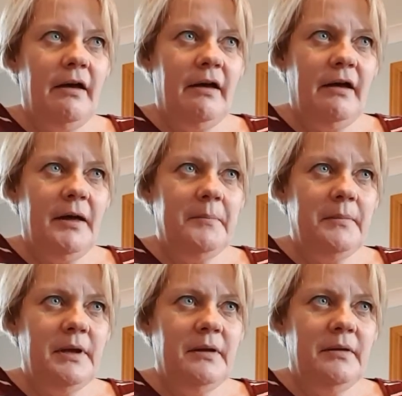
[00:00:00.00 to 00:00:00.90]

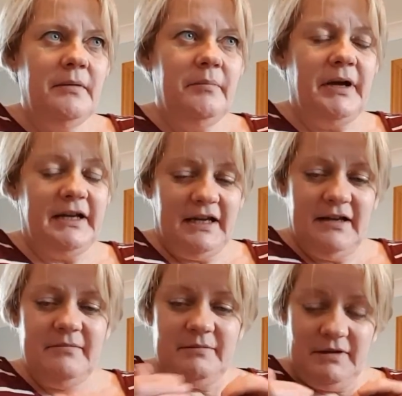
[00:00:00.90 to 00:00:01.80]
I
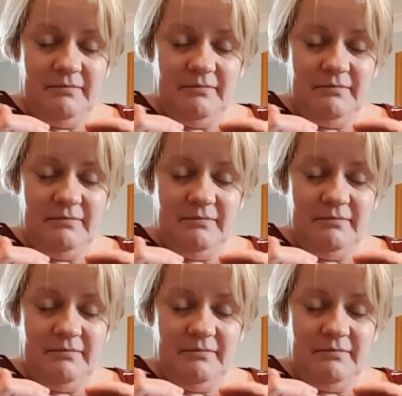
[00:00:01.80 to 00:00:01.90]
can't.